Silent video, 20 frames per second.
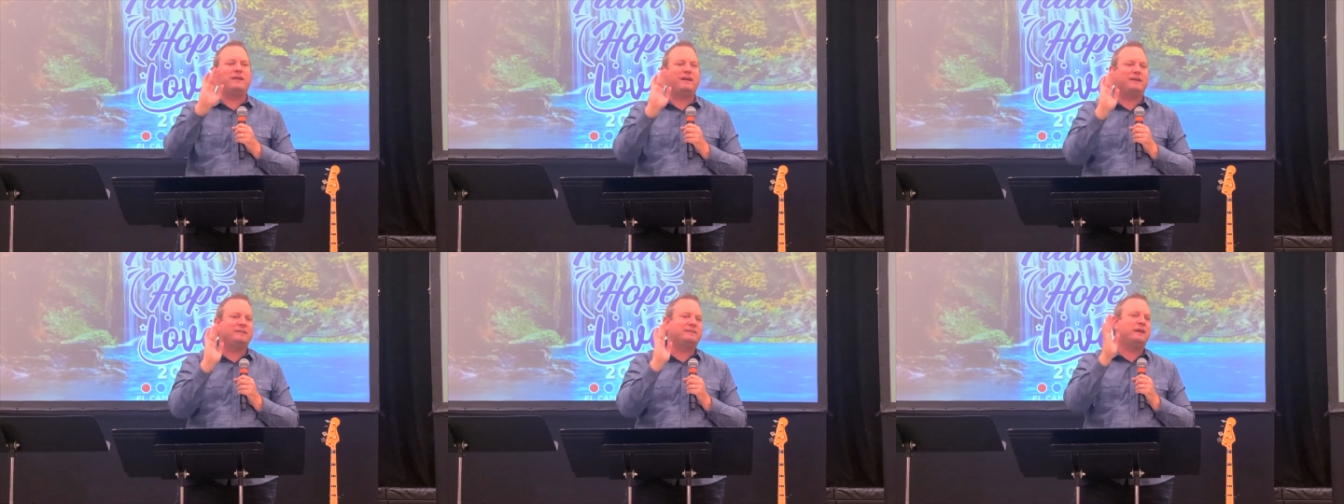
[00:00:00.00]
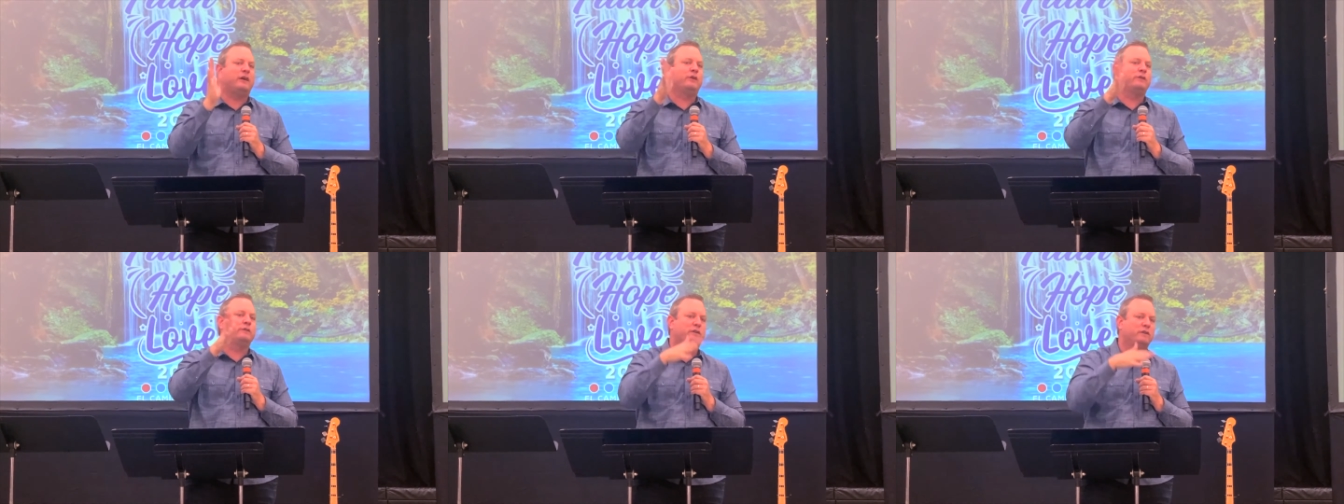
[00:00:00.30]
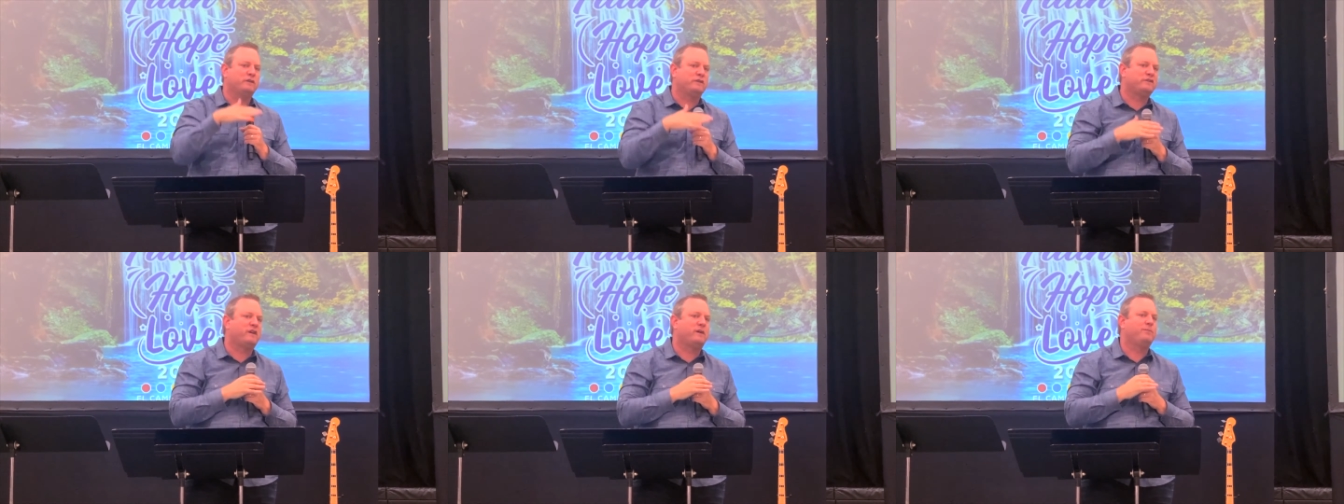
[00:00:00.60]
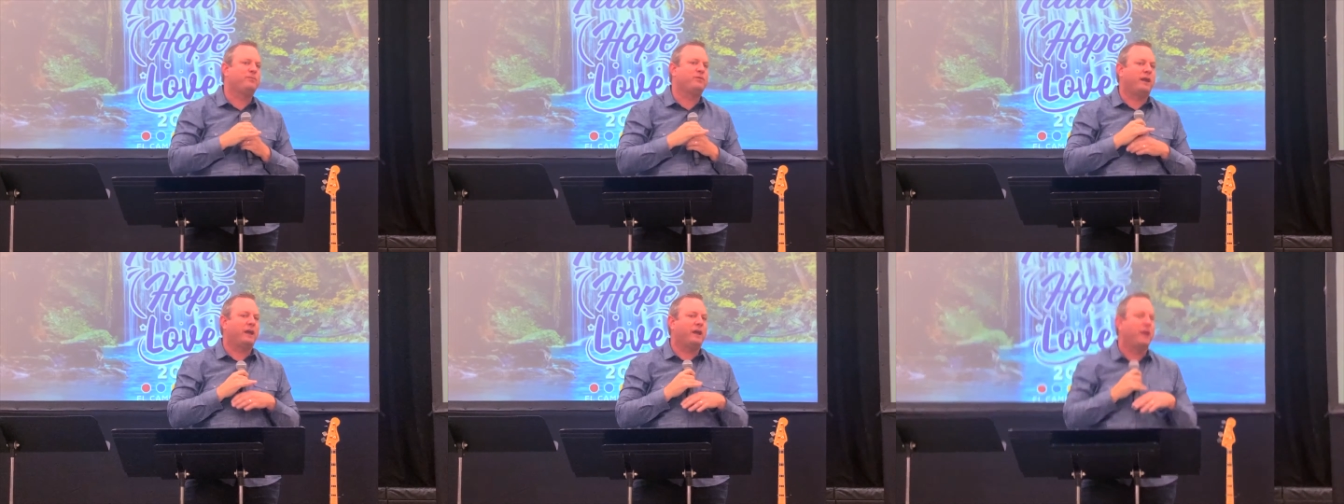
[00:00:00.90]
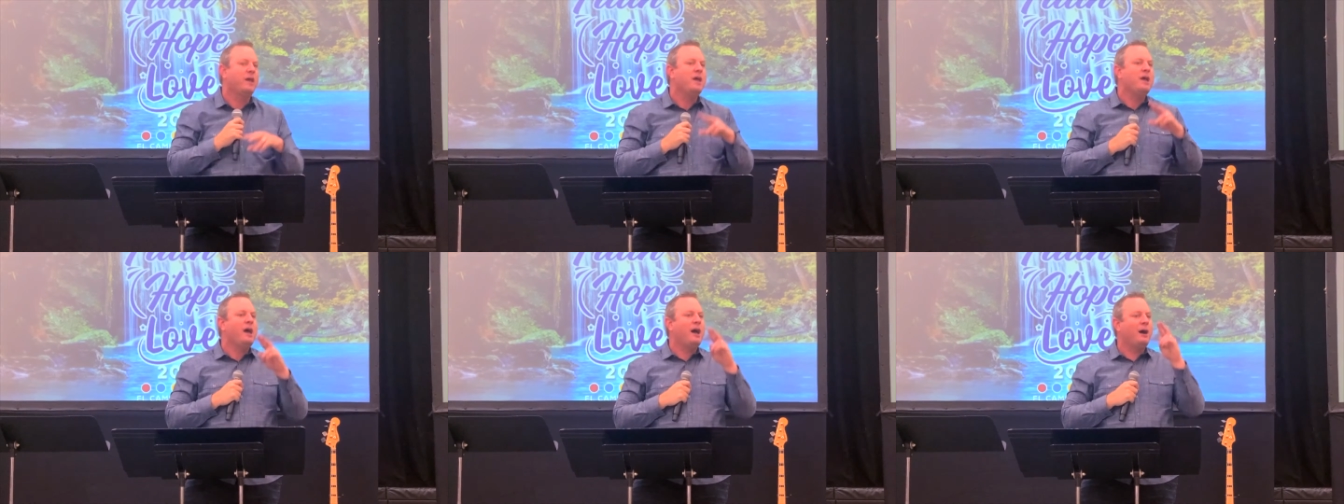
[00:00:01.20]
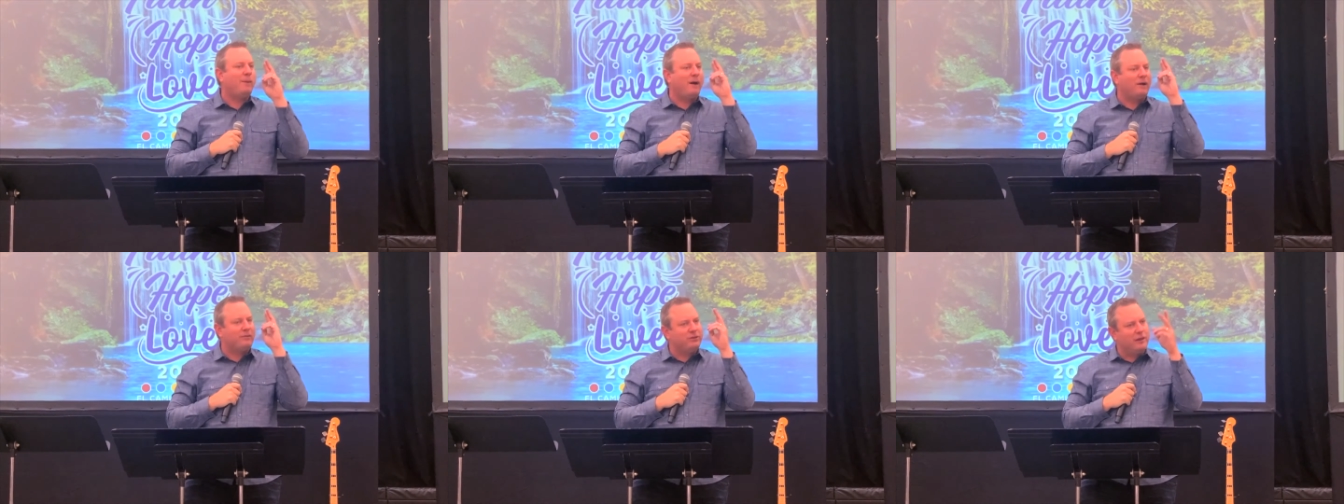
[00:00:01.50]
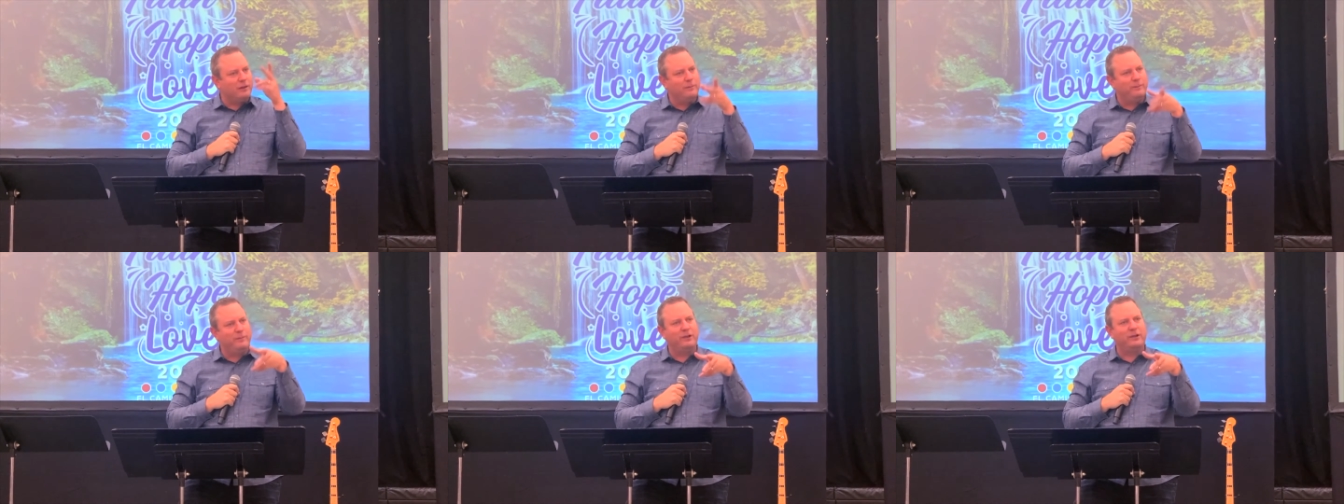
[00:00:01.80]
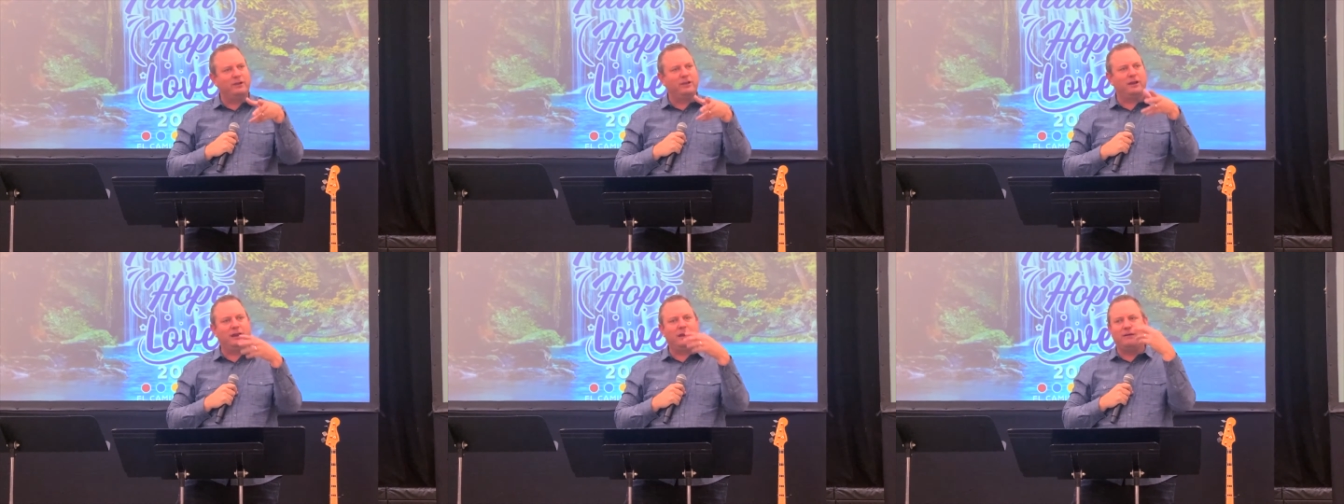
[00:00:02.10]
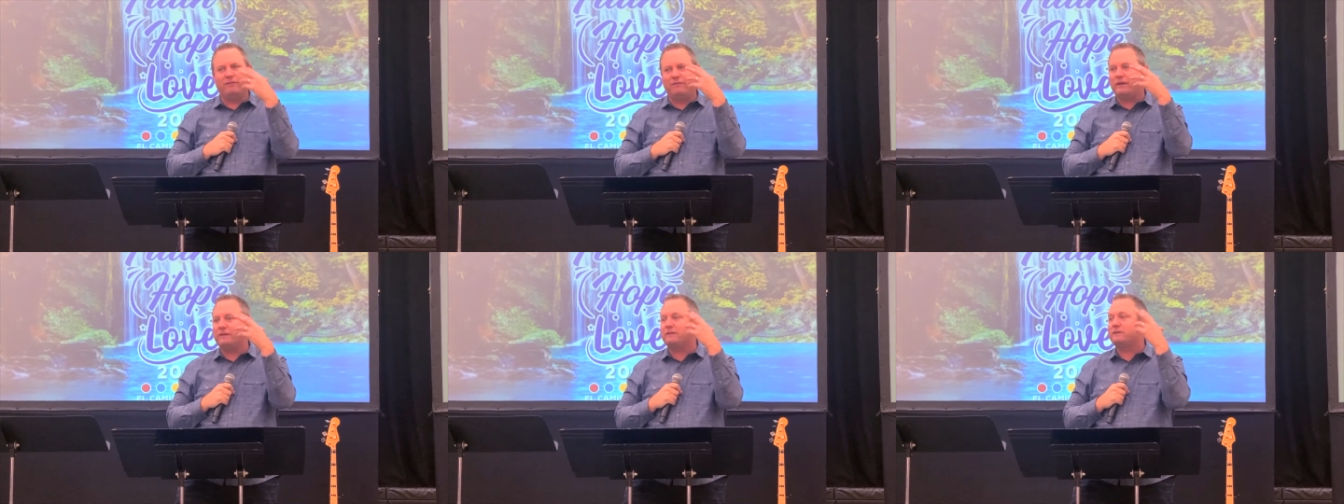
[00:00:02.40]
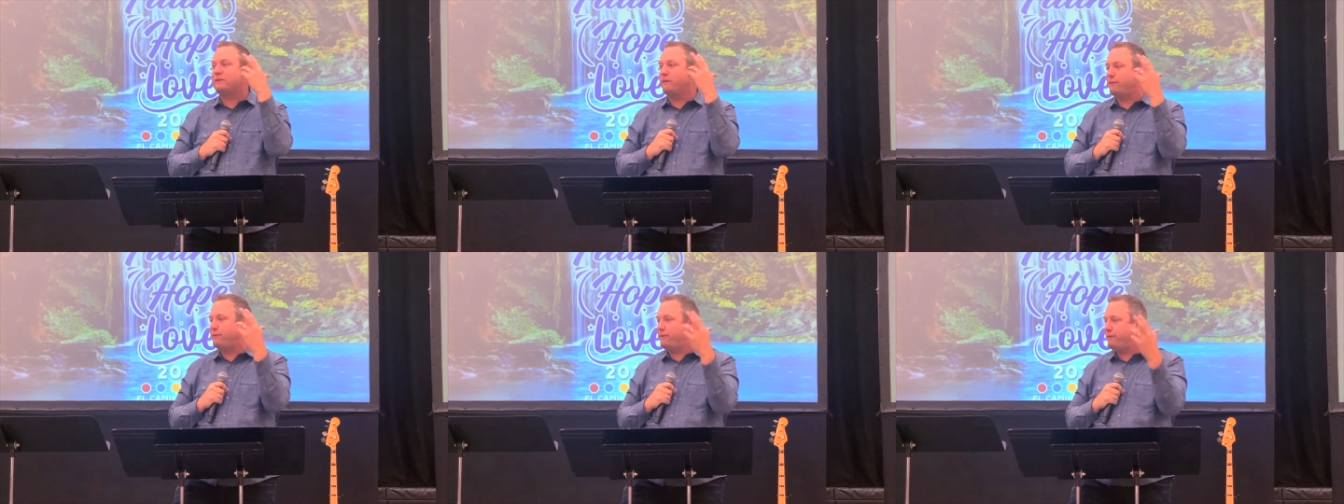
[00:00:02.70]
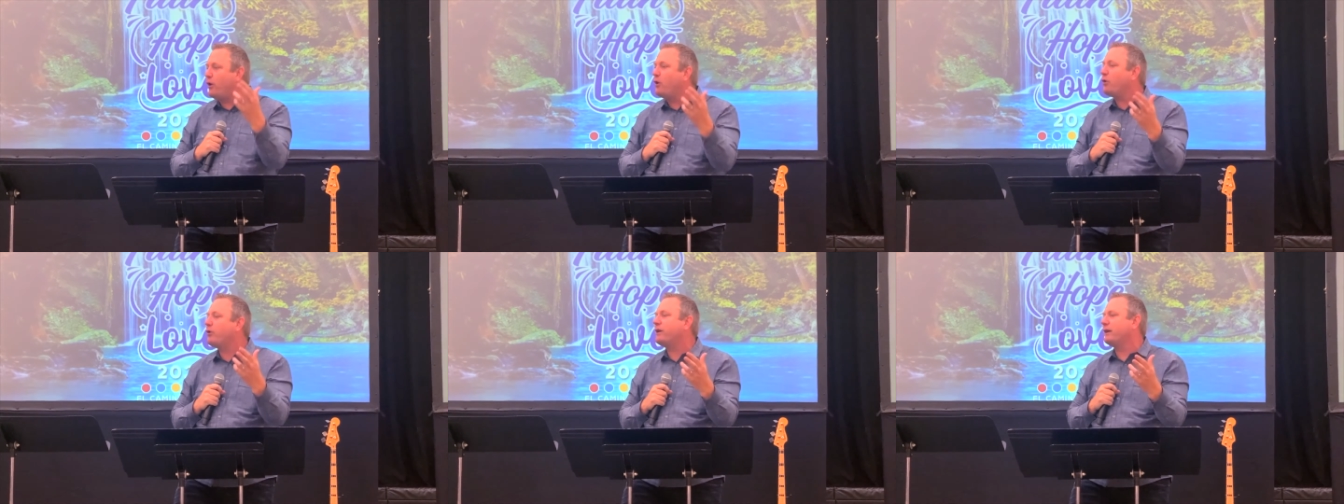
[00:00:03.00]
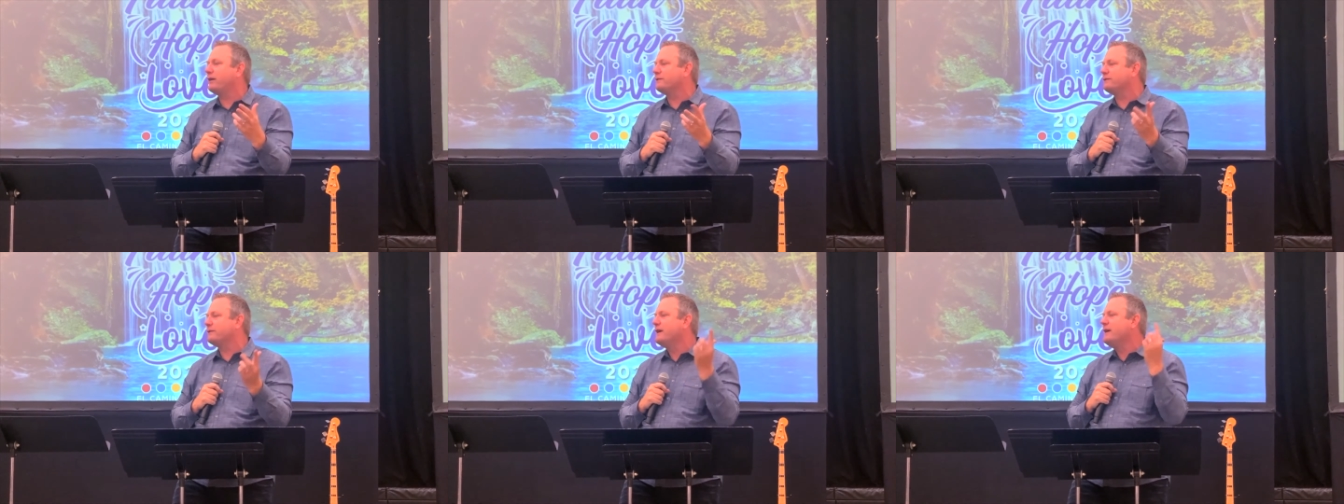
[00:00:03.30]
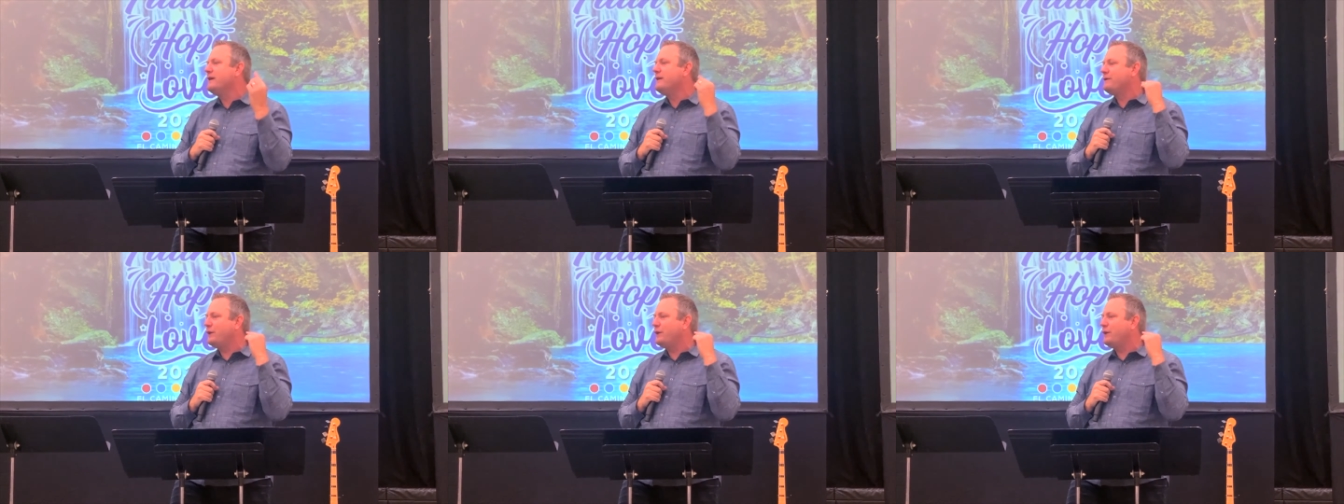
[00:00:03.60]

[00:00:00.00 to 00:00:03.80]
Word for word: That tells you something about the ability of us to focus,